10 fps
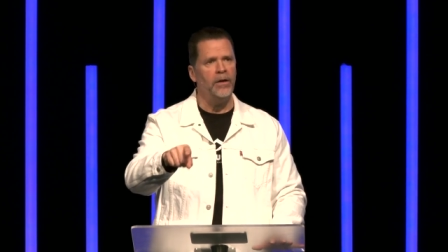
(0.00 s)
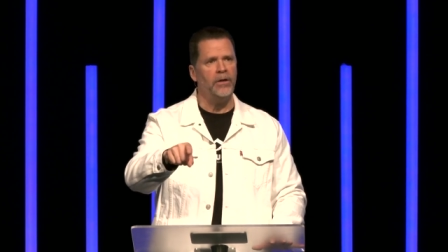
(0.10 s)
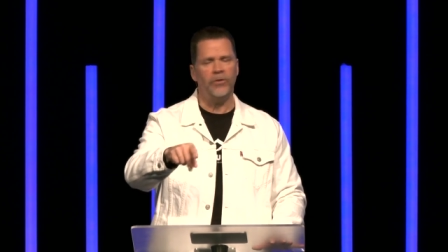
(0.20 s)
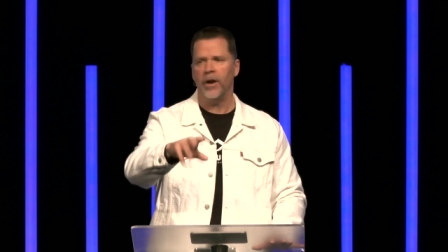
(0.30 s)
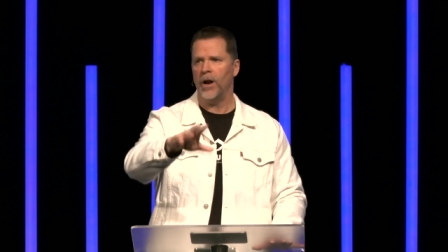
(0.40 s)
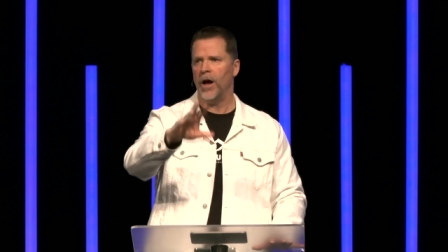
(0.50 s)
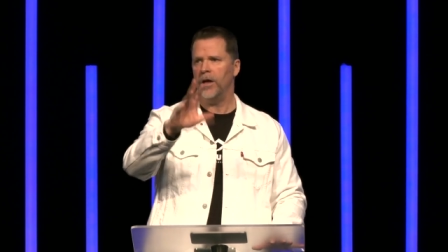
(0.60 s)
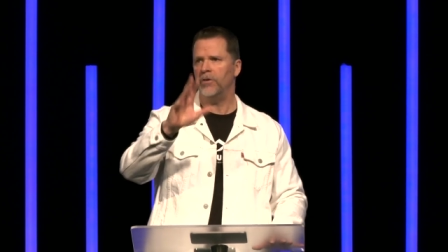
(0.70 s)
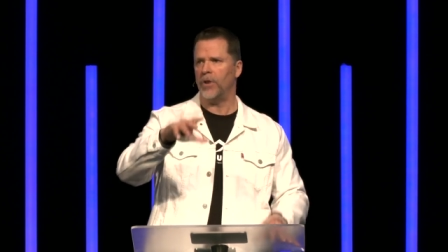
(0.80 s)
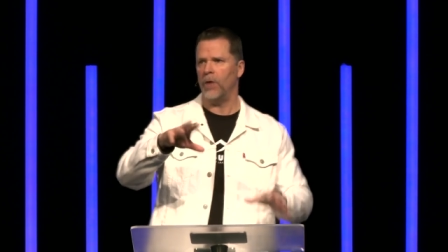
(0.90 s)
He said, and
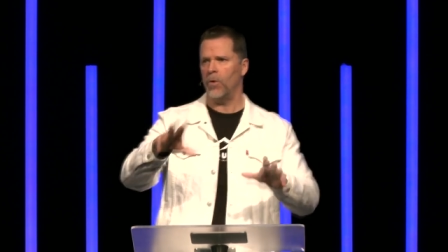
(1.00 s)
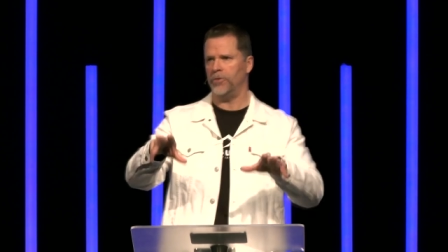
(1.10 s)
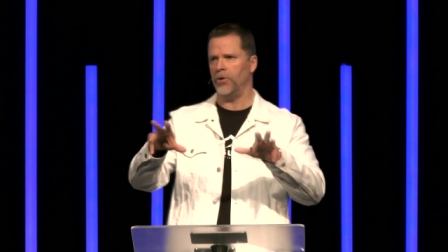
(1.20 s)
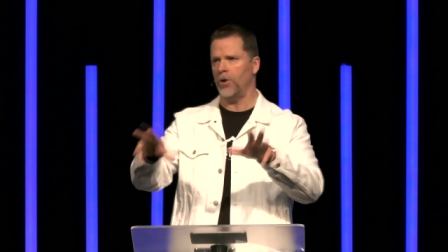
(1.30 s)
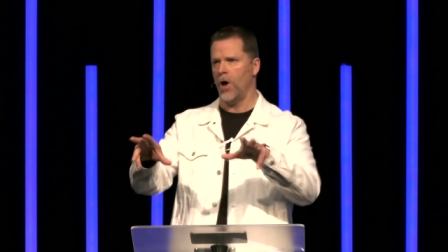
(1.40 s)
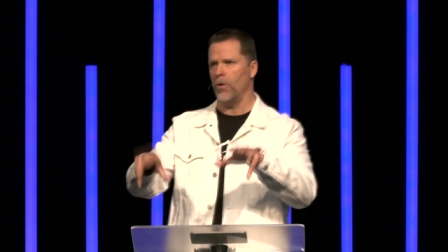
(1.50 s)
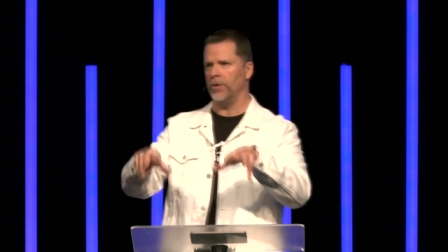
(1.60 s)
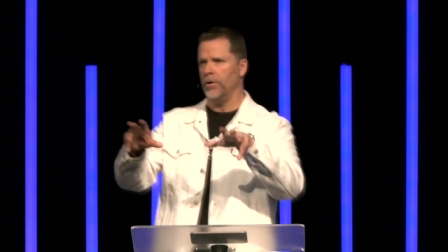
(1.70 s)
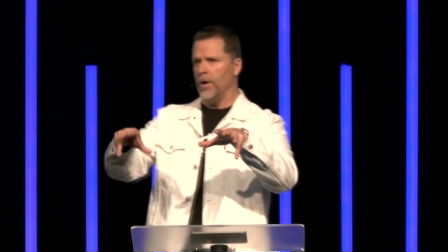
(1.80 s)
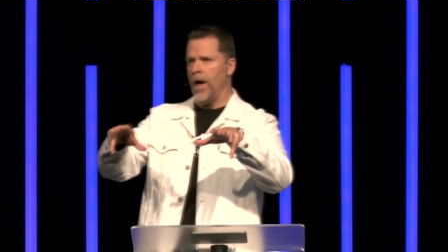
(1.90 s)
I, he said, I want you to go
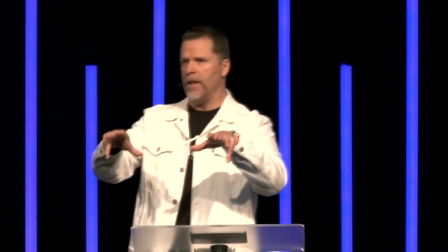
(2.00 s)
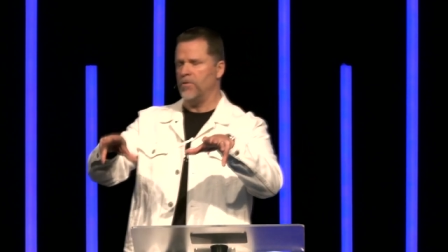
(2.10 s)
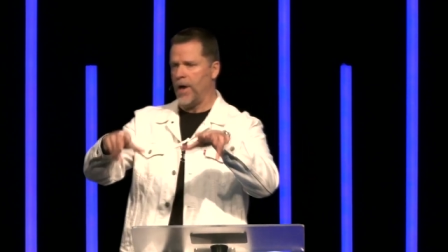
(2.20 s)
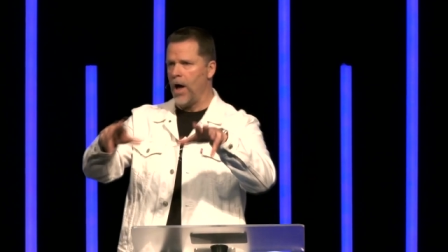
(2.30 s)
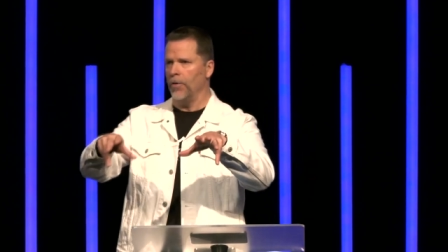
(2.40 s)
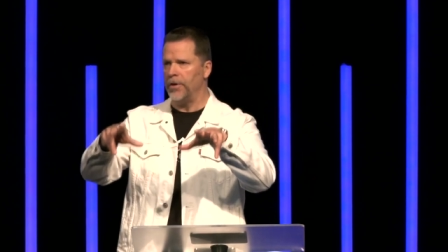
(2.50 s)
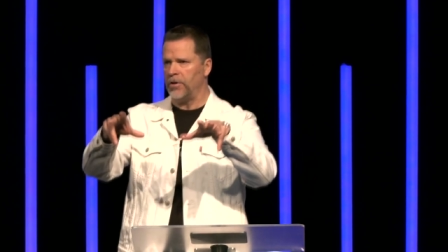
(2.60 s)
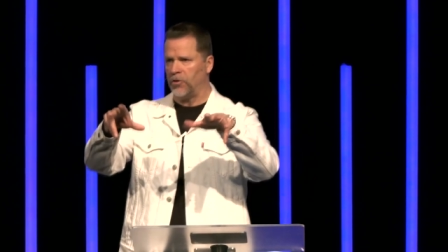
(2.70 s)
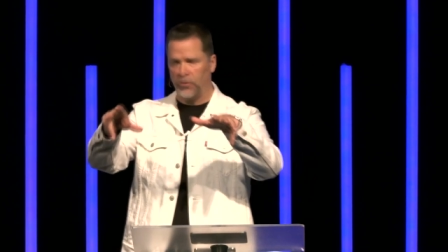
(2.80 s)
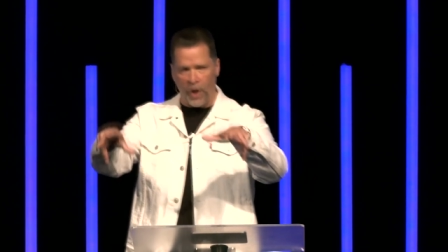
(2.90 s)
and, and tell the
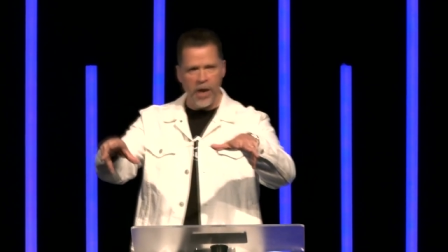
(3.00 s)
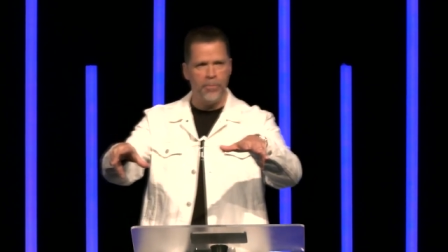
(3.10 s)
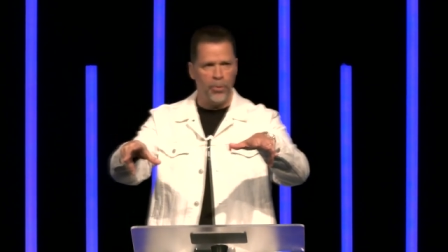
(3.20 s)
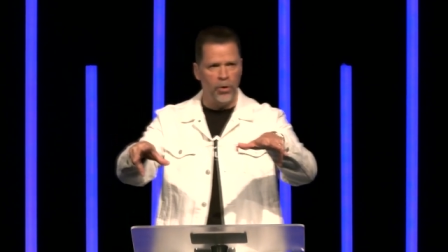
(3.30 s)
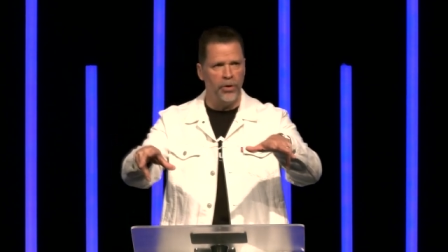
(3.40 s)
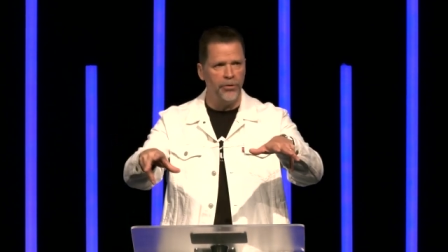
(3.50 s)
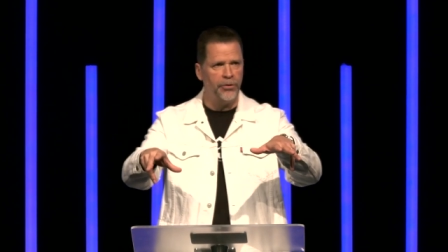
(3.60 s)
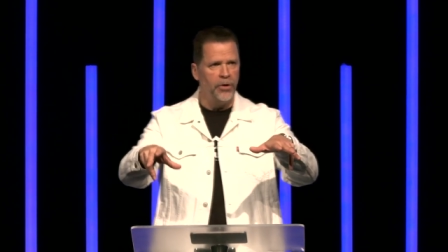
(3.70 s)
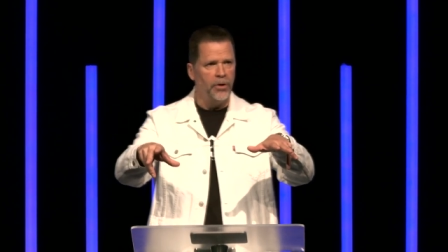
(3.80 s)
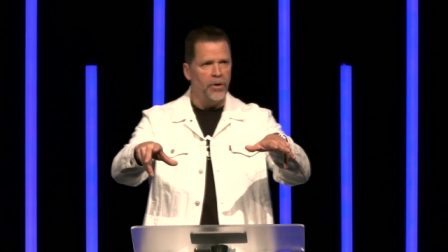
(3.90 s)
disciples